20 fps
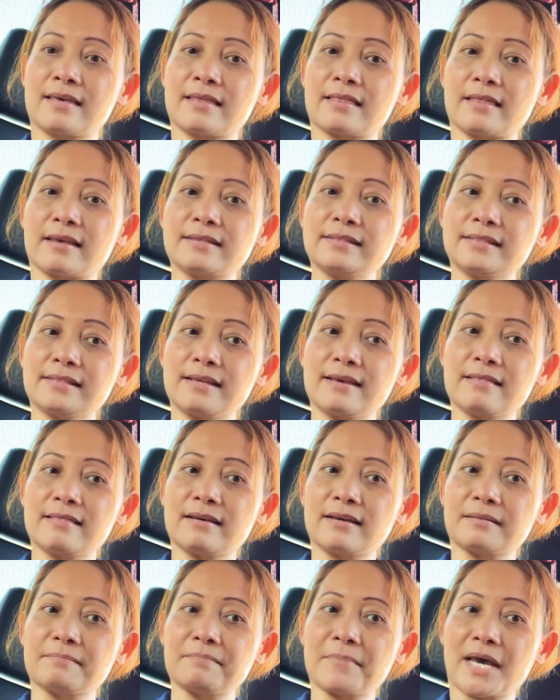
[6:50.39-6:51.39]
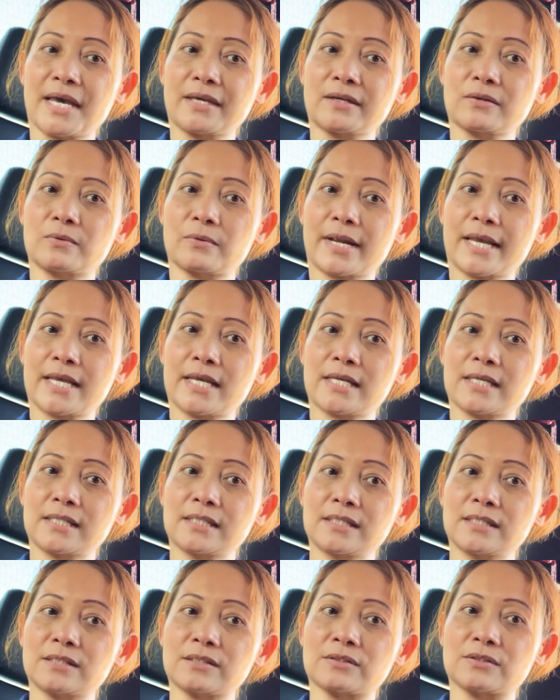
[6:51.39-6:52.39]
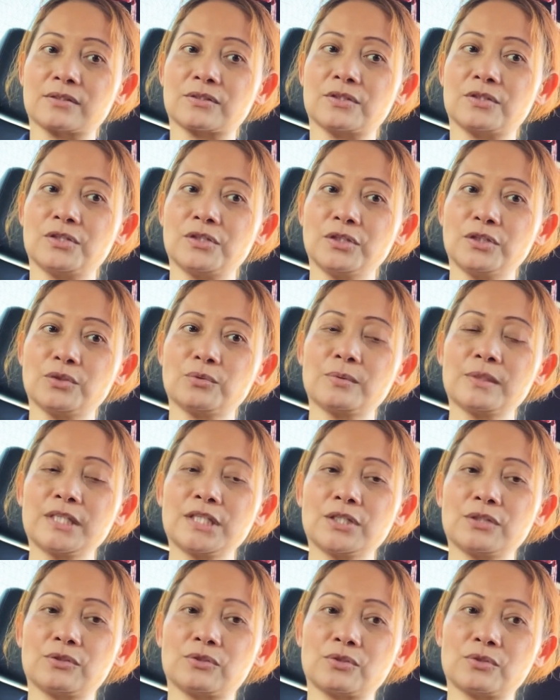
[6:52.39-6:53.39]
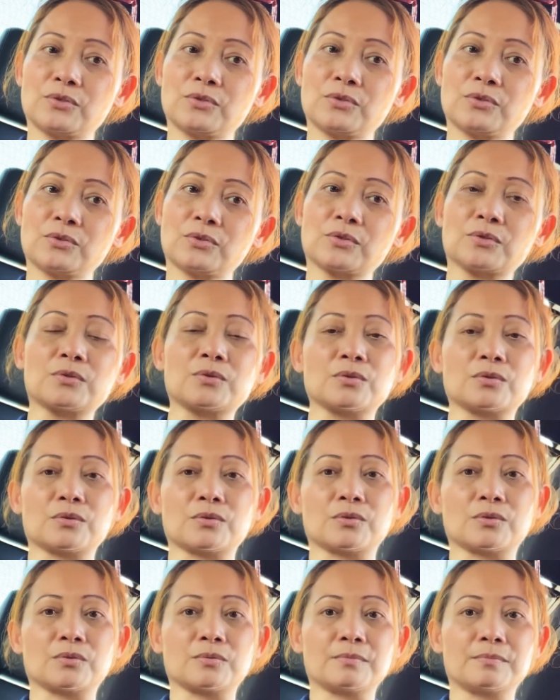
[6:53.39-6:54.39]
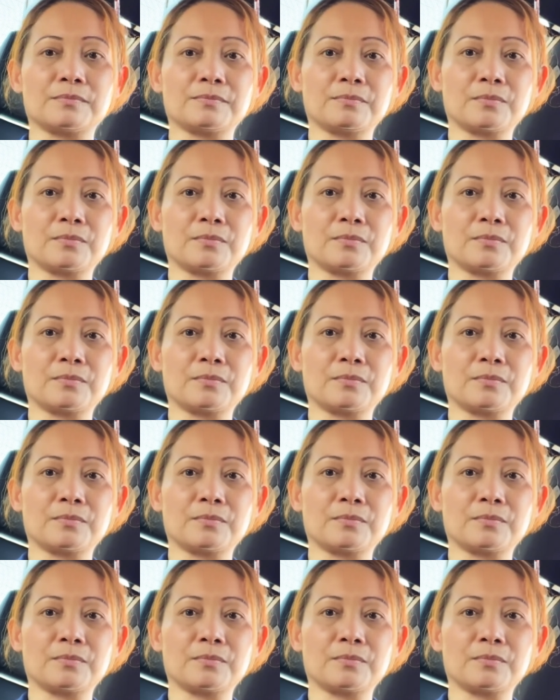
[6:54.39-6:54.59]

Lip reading: they said that migraines is usually due to